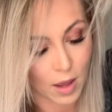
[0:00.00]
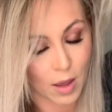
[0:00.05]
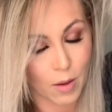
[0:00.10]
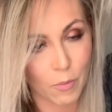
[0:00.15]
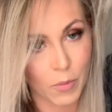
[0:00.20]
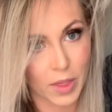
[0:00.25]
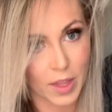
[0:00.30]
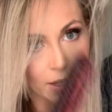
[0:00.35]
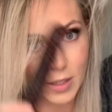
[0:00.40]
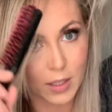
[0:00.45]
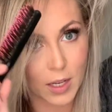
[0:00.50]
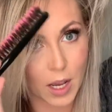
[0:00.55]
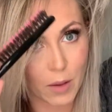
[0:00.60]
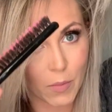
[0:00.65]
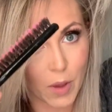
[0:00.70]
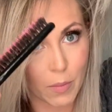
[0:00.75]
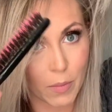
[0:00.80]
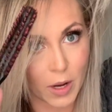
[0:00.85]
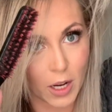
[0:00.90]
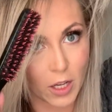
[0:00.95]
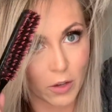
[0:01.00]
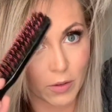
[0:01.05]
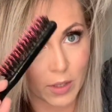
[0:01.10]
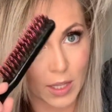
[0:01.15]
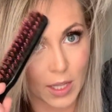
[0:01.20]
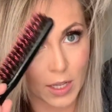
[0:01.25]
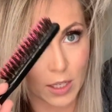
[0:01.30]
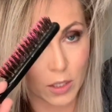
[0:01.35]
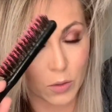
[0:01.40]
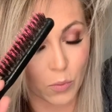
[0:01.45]
this time I'm gonna use
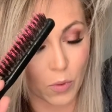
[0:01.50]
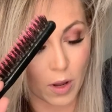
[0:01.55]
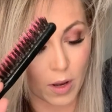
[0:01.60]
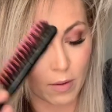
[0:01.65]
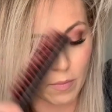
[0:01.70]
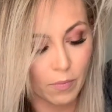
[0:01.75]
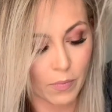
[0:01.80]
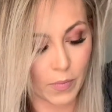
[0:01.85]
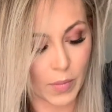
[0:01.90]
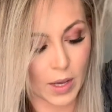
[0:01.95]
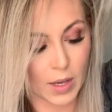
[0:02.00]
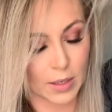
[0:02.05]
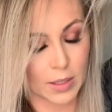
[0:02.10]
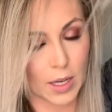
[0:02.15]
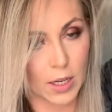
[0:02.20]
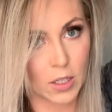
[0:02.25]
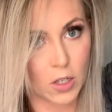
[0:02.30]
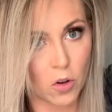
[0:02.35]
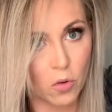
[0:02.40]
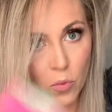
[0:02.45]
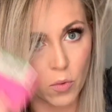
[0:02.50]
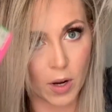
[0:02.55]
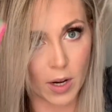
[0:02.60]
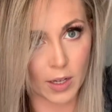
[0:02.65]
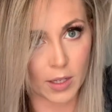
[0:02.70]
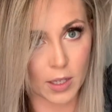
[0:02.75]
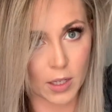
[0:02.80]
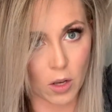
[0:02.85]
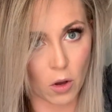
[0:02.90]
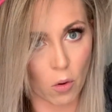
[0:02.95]
this one because I don't want it to
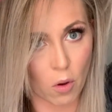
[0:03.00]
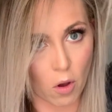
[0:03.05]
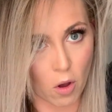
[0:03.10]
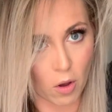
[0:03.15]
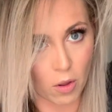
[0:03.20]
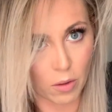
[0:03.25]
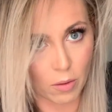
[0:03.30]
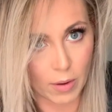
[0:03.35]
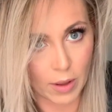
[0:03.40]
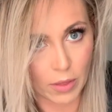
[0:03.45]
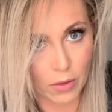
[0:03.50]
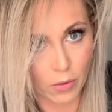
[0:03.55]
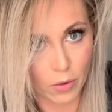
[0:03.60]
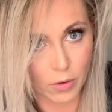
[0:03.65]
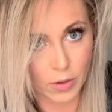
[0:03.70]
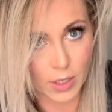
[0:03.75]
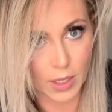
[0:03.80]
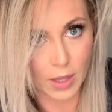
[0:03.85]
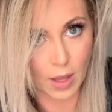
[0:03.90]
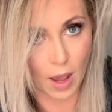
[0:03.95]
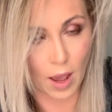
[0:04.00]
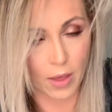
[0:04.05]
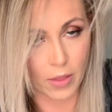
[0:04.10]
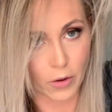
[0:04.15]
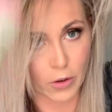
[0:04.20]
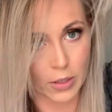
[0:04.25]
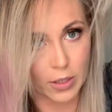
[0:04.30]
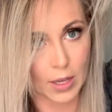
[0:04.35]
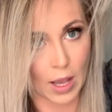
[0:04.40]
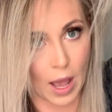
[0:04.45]
go all the way through to the other
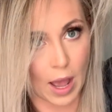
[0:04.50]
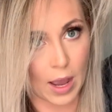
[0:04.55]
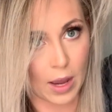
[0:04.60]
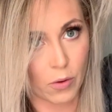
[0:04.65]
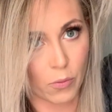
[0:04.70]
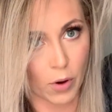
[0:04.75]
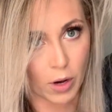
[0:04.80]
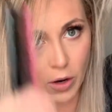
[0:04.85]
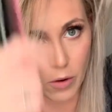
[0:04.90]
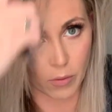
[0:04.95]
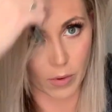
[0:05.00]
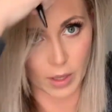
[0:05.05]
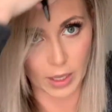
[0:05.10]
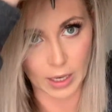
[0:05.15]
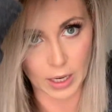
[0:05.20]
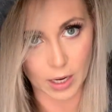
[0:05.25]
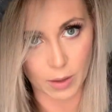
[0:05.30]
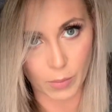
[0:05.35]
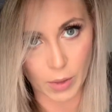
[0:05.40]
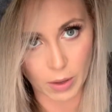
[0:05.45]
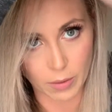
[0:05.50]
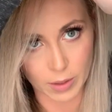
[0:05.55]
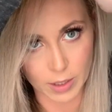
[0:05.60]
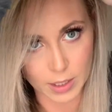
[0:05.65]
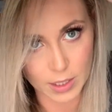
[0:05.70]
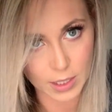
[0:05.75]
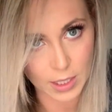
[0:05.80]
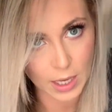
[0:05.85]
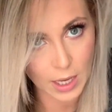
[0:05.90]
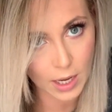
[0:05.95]
side where you're really gonna be able to
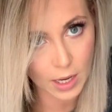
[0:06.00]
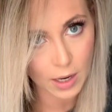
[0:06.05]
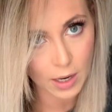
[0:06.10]
see it.